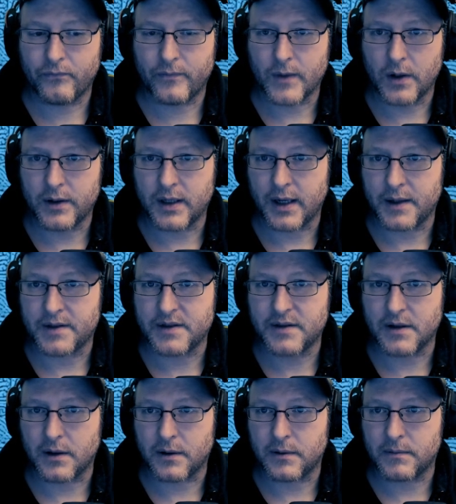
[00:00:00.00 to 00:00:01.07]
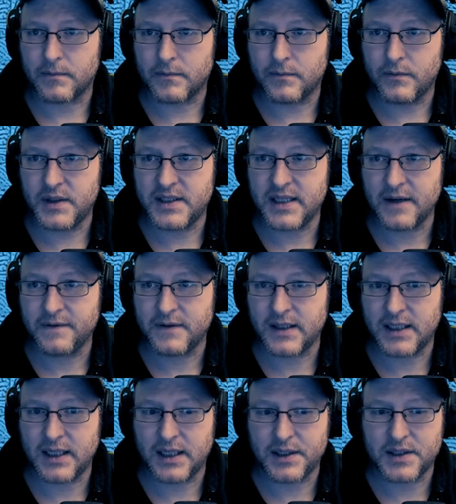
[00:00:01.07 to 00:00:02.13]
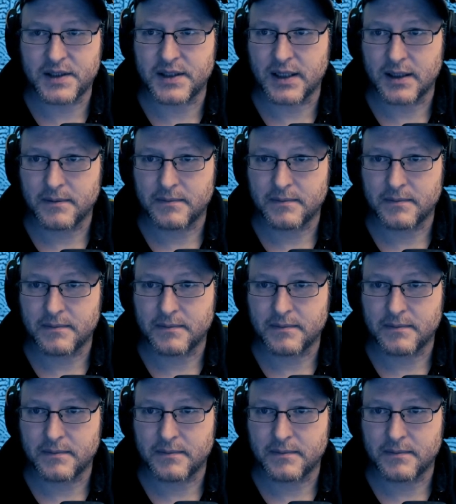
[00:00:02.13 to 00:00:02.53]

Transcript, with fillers: Okay, so we definitely Aegising.